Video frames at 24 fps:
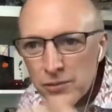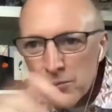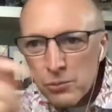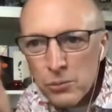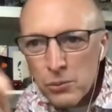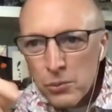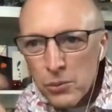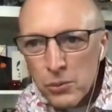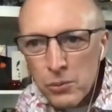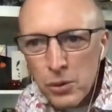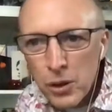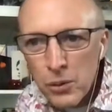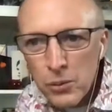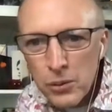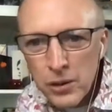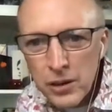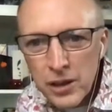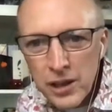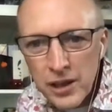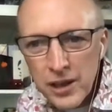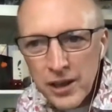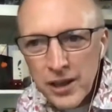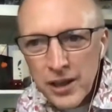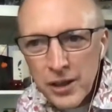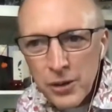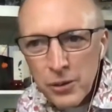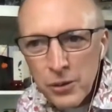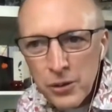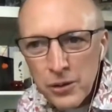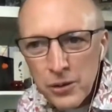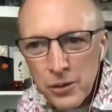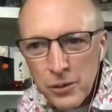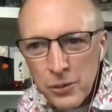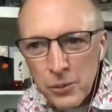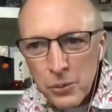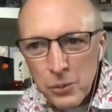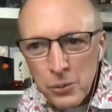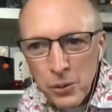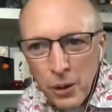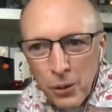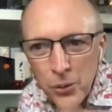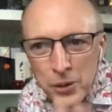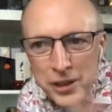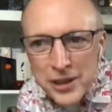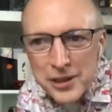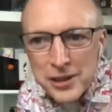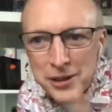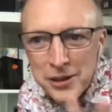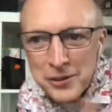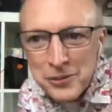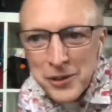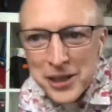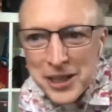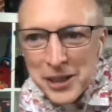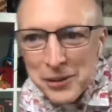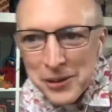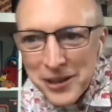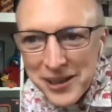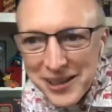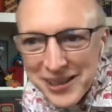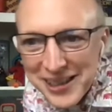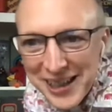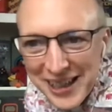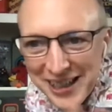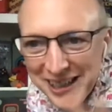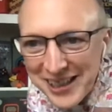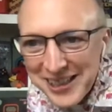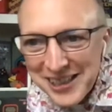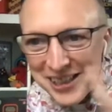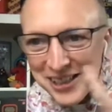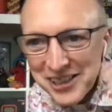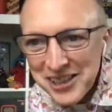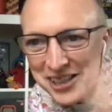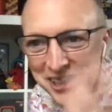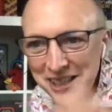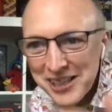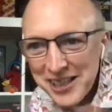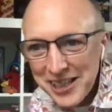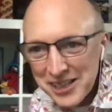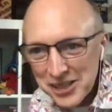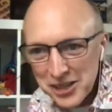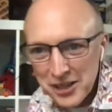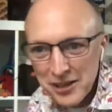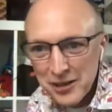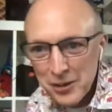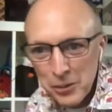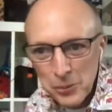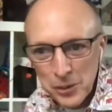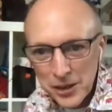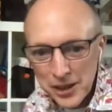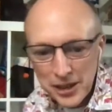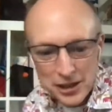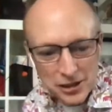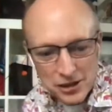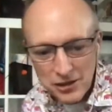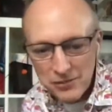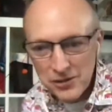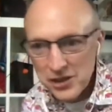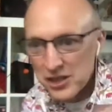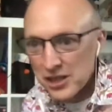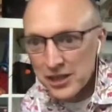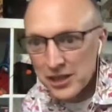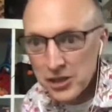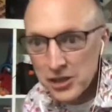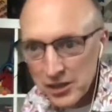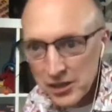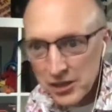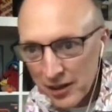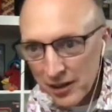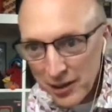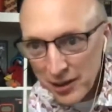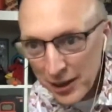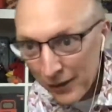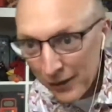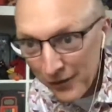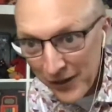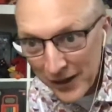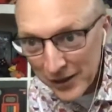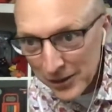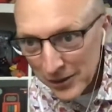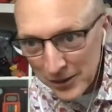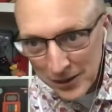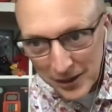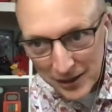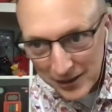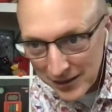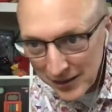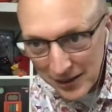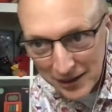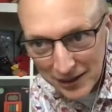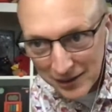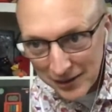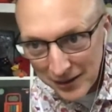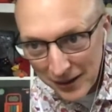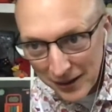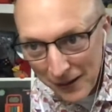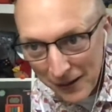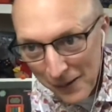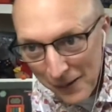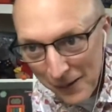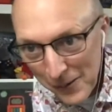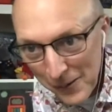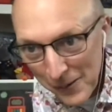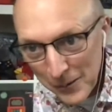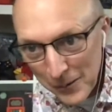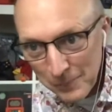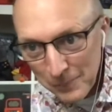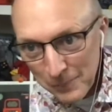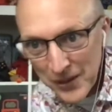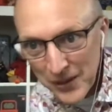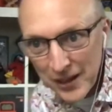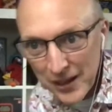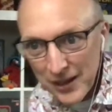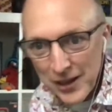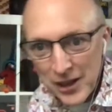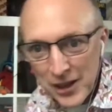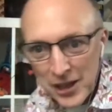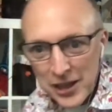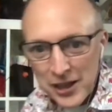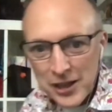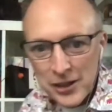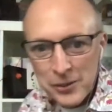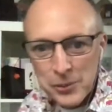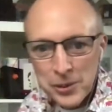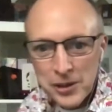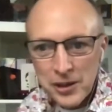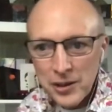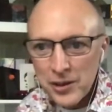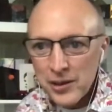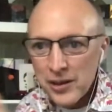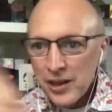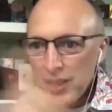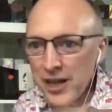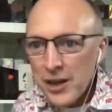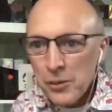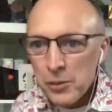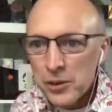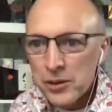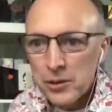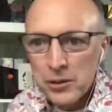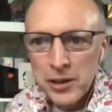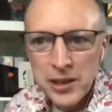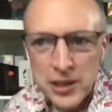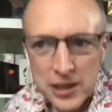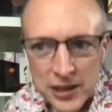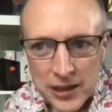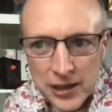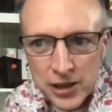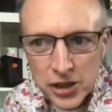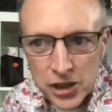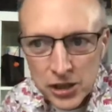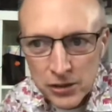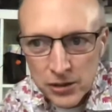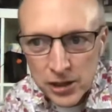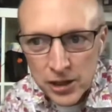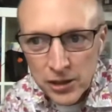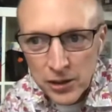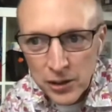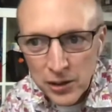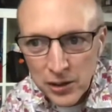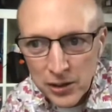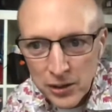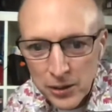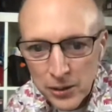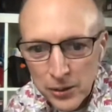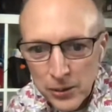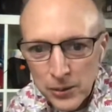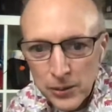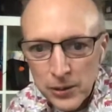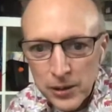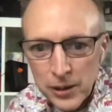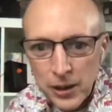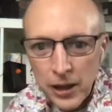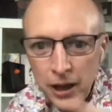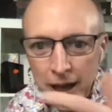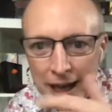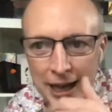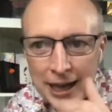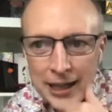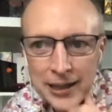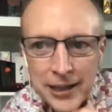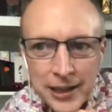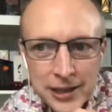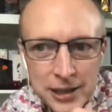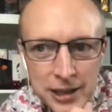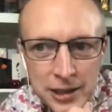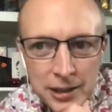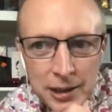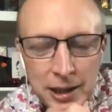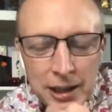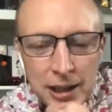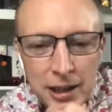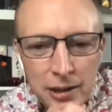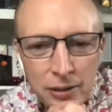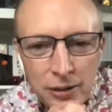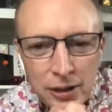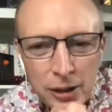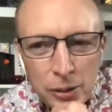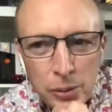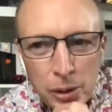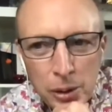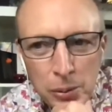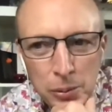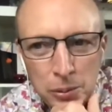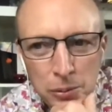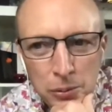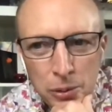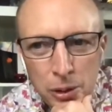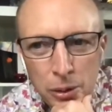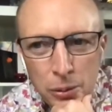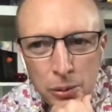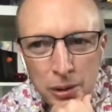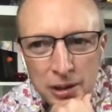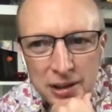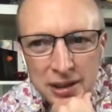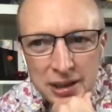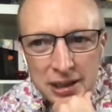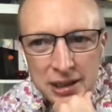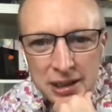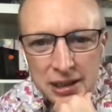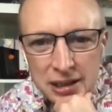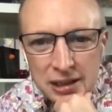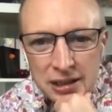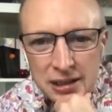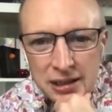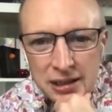What were you doing when you were, like, in your teenage years? Were you teaching yourself how to do these things at home? Was there a teacher at your school that highlighted things for you? What was it?